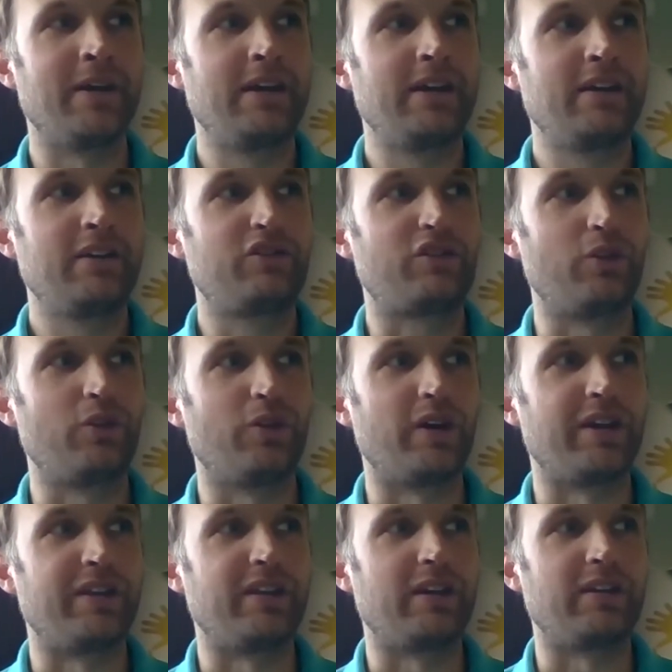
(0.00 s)
So
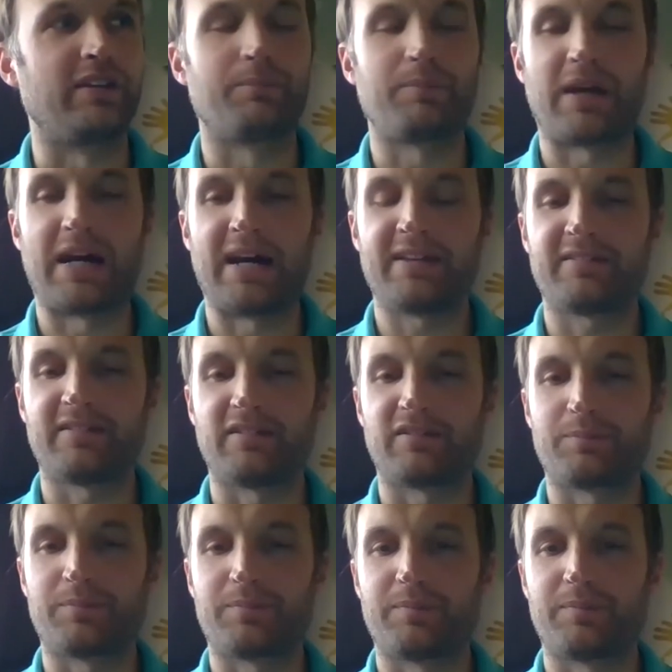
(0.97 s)
in the past, it's
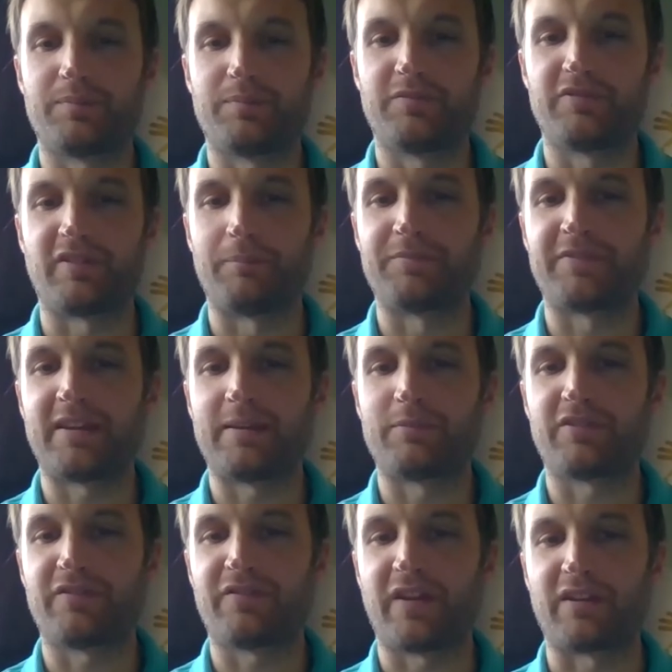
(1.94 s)

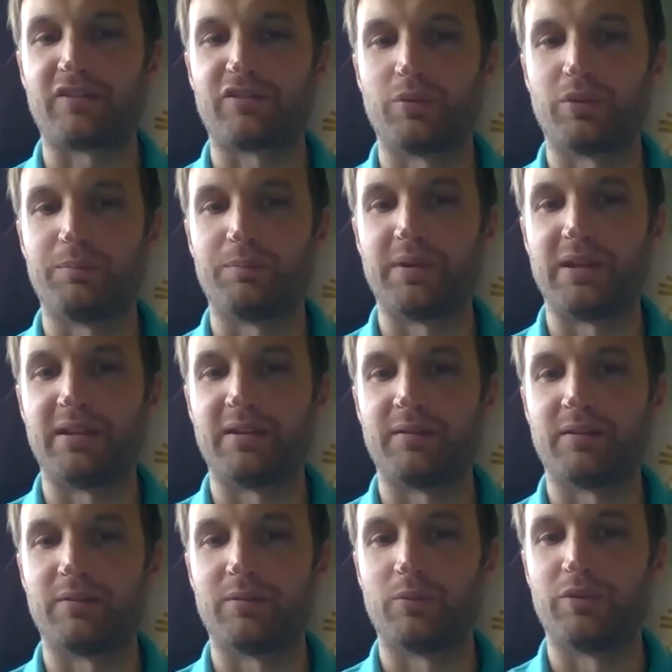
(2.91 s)
sometimes things would
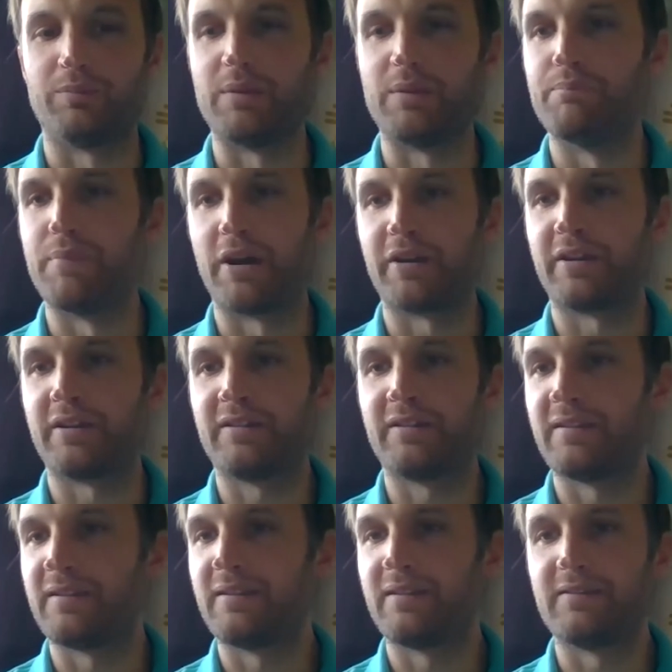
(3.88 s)
be
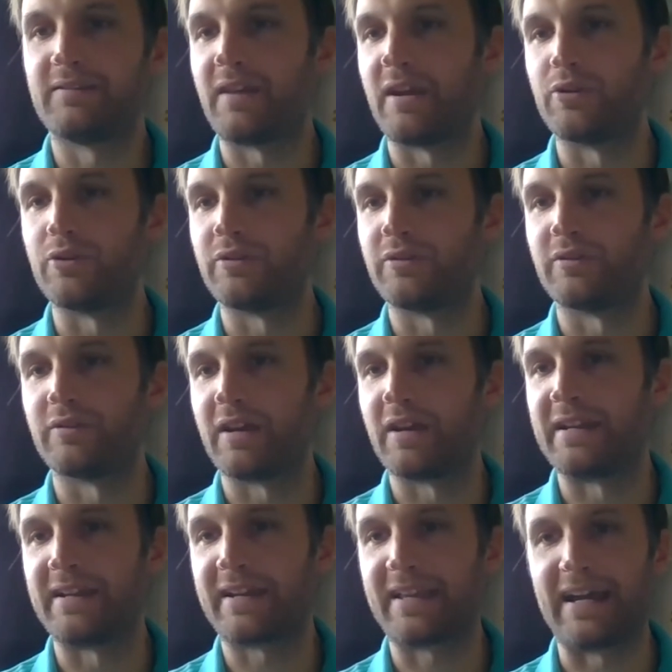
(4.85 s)
buried down
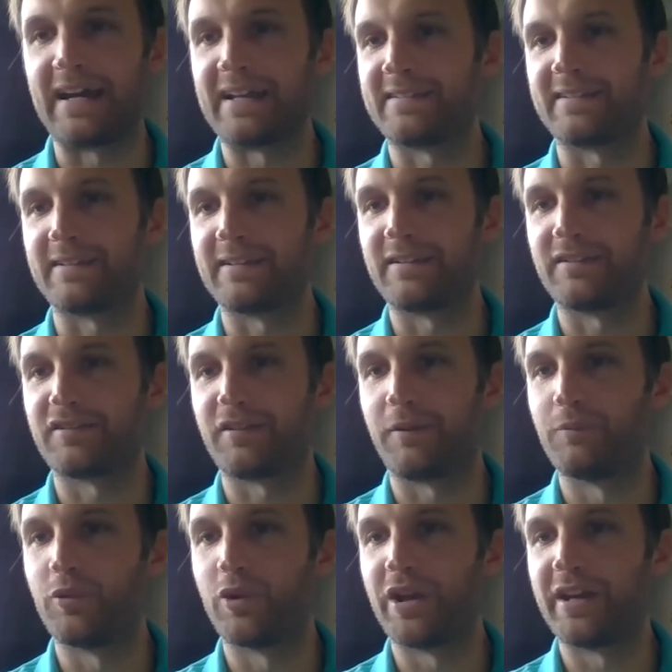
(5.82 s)
in a category
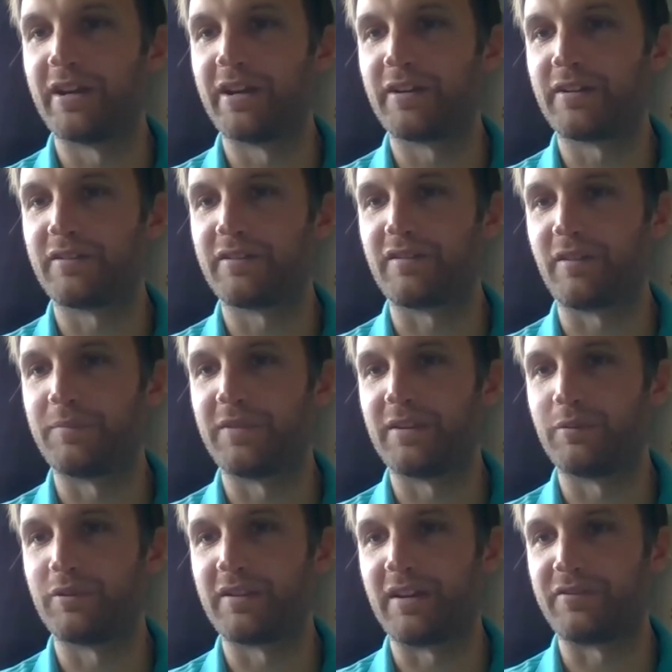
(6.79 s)
somewhere. Yeah. Somebody
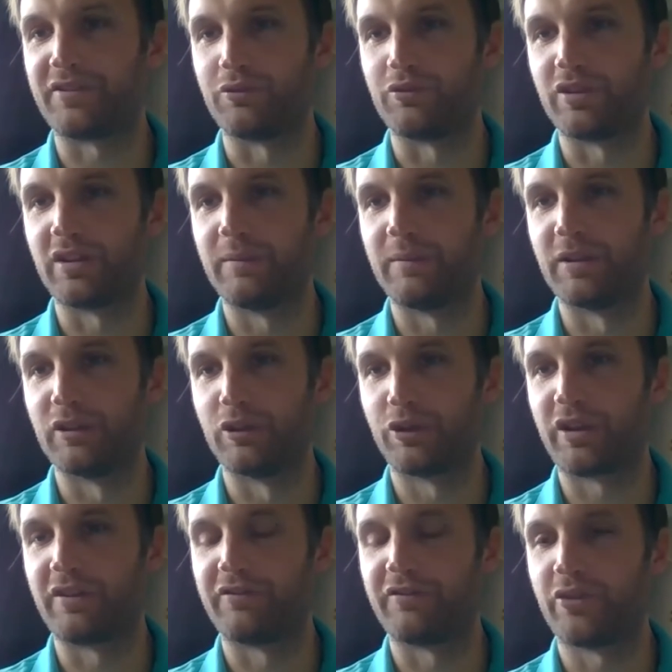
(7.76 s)
would have to really be
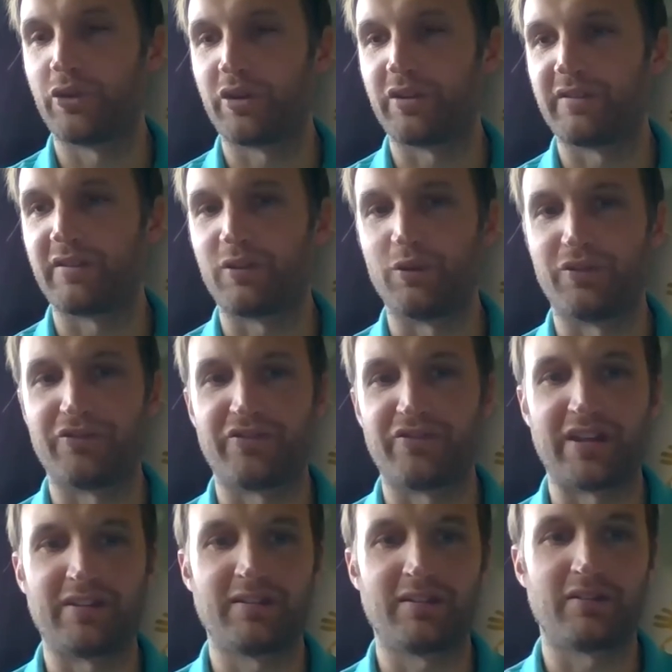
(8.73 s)
looking for it to go and
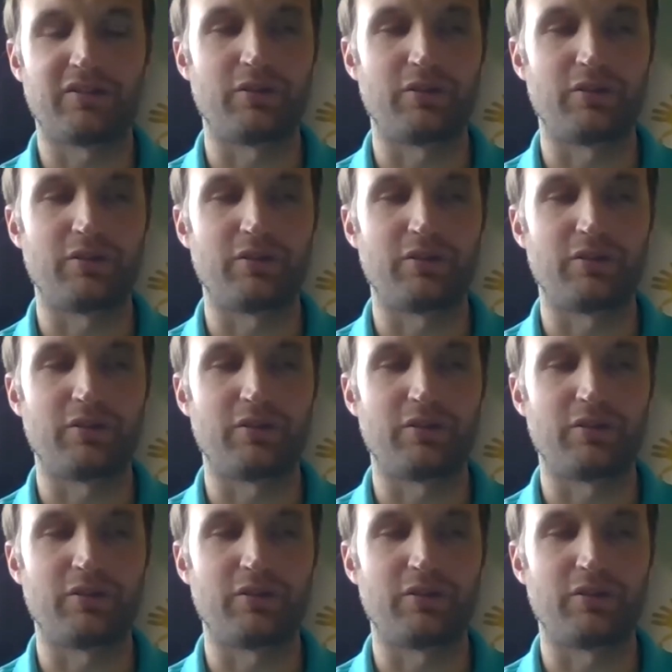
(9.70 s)
find it.